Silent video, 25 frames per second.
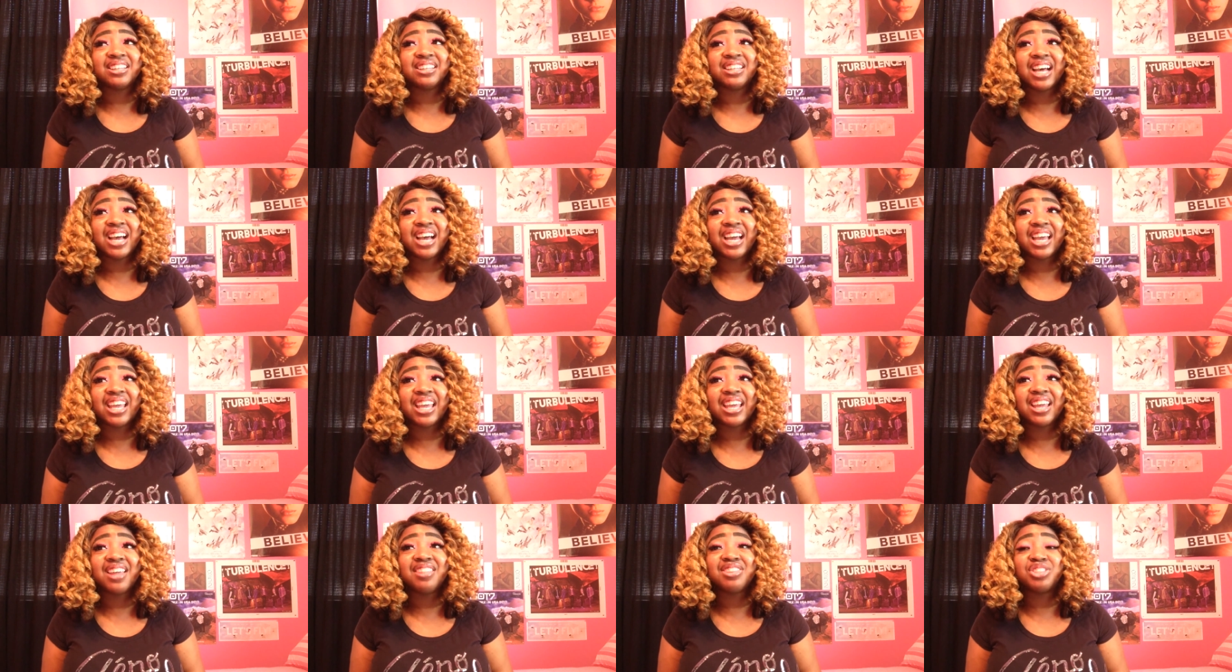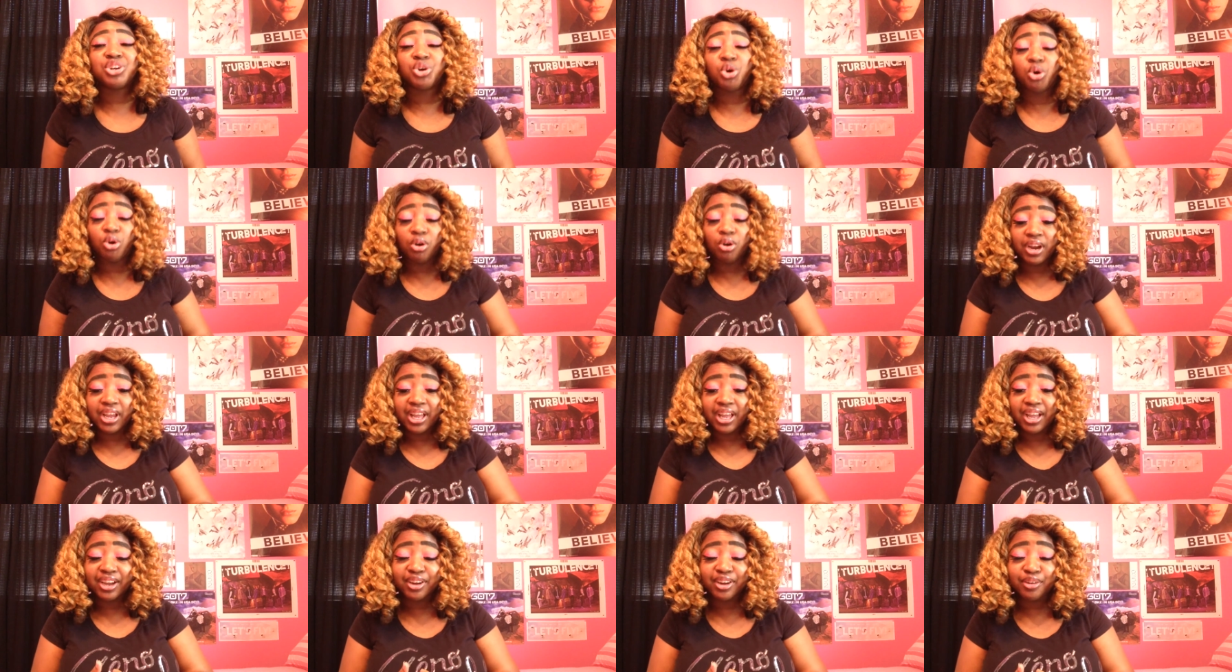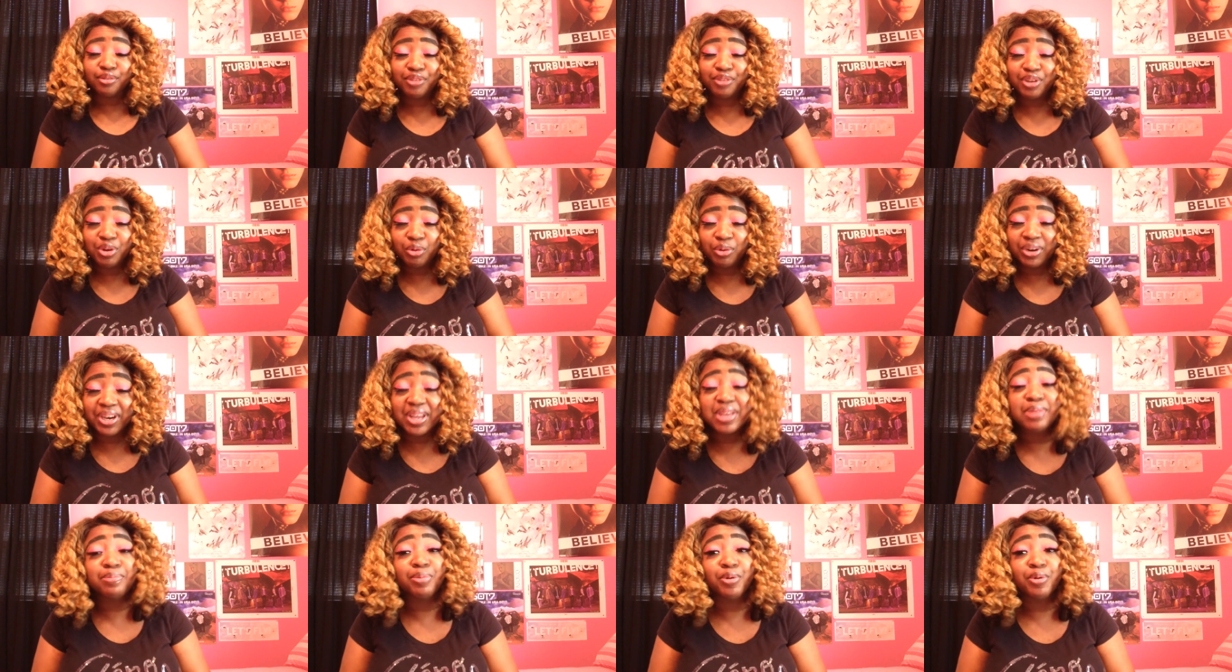Like the choreography when
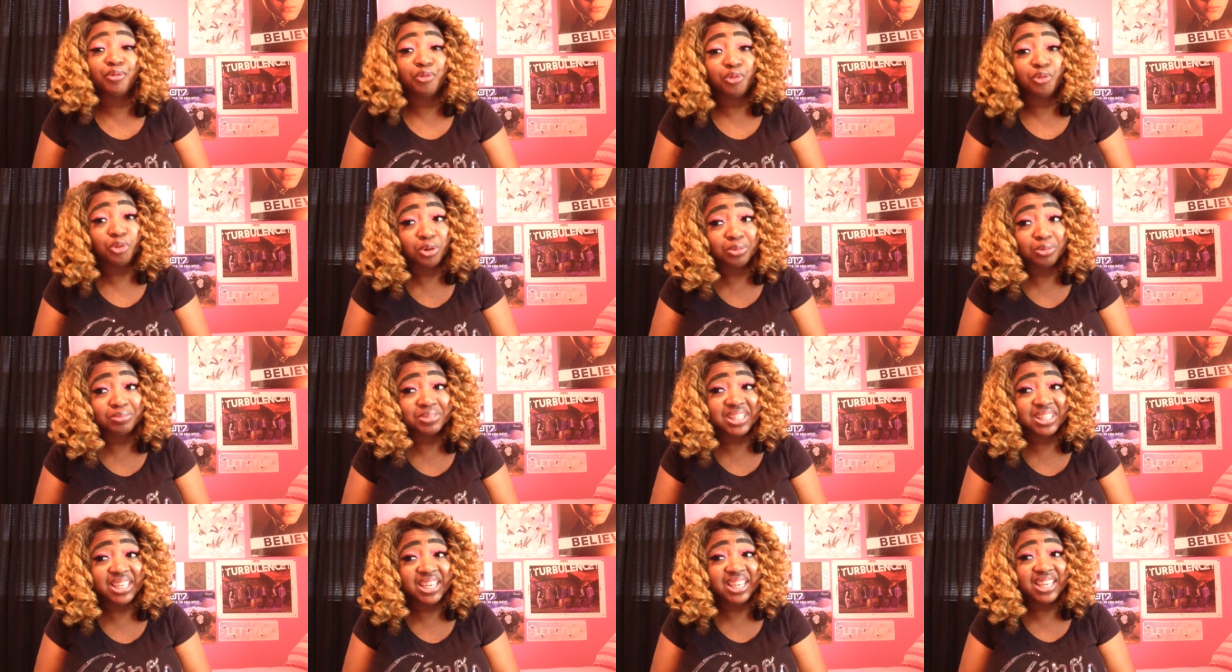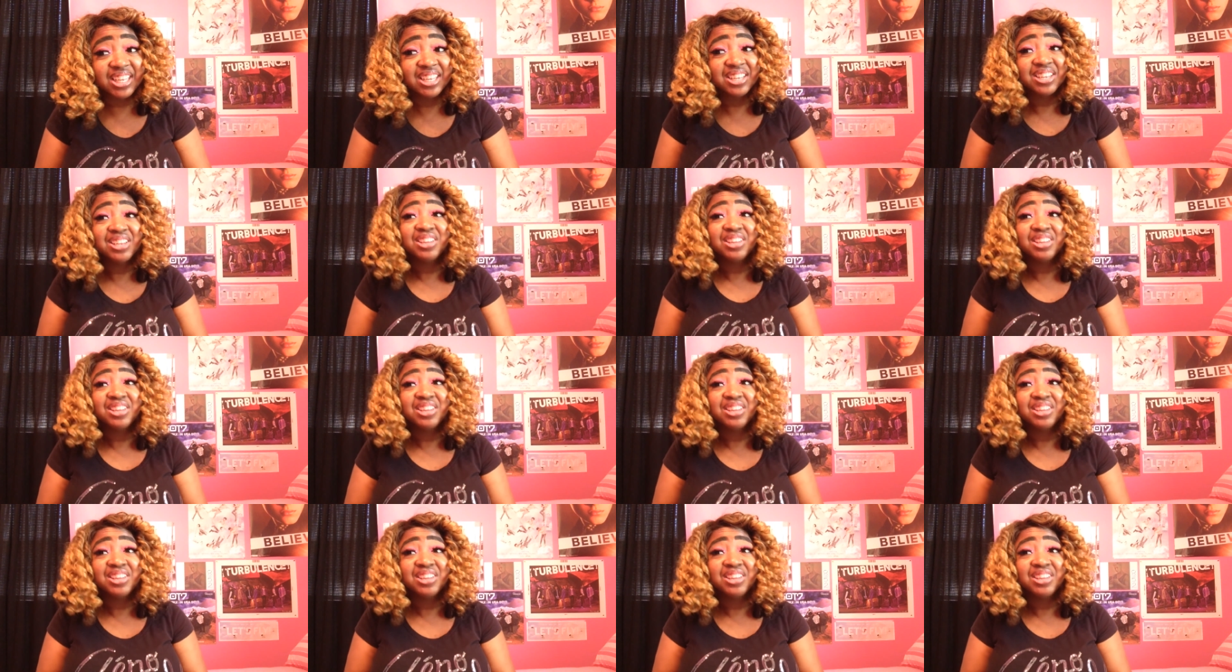he performs it,